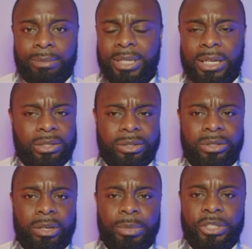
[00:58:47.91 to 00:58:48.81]
yes,
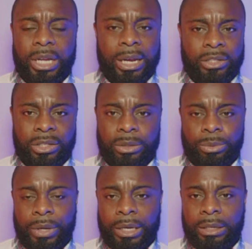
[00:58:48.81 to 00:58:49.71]
there's going to be challenges
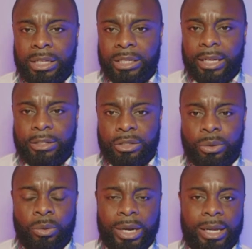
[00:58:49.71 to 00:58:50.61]
with anything that's
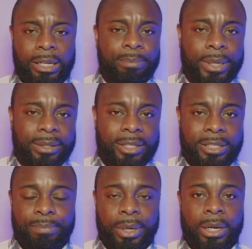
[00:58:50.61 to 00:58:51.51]
new or any
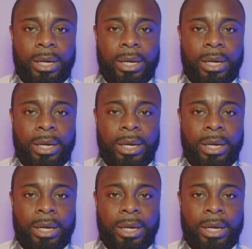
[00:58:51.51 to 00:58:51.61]
business, but